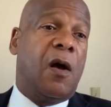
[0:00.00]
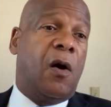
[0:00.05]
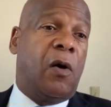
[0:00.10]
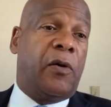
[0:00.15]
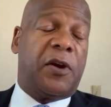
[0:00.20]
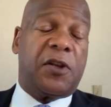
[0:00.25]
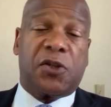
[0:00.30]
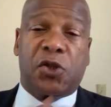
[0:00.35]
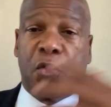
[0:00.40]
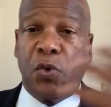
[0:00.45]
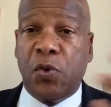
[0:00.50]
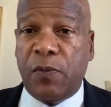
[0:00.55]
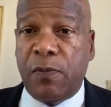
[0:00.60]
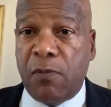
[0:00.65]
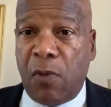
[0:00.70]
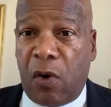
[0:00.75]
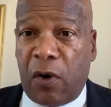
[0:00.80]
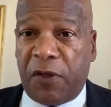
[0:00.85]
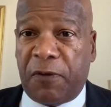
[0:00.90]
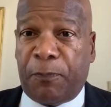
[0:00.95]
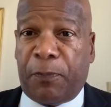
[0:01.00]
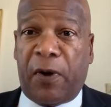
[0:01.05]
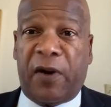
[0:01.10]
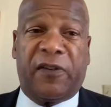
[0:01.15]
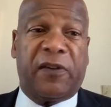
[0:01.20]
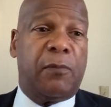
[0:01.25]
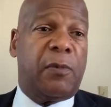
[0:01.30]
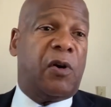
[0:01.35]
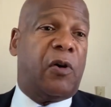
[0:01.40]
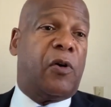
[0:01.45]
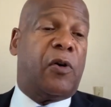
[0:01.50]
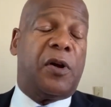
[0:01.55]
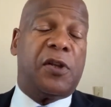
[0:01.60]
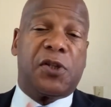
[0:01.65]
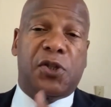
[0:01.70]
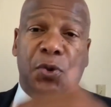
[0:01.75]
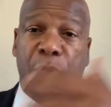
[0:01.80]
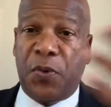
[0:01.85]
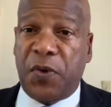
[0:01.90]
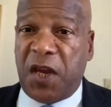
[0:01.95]
or a two-month president, or a
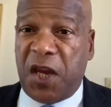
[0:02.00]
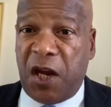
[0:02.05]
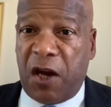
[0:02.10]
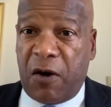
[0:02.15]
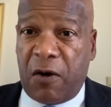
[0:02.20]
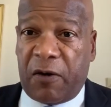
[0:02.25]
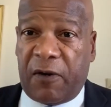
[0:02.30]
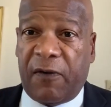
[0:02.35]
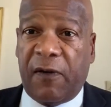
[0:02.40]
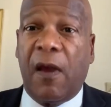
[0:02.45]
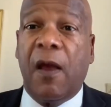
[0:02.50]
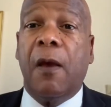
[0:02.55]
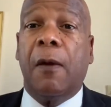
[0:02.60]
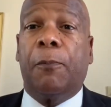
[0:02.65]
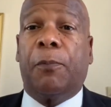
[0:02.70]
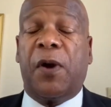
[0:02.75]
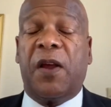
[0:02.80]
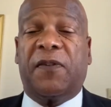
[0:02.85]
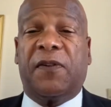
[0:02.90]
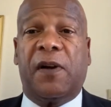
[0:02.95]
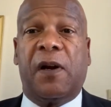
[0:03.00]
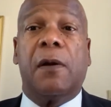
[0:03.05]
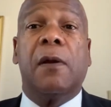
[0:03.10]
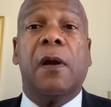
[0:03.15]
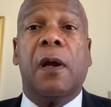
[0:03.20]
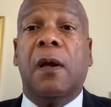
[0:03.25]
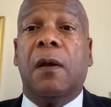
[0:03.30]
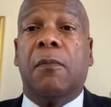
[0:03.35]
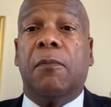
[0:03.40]
2-year president,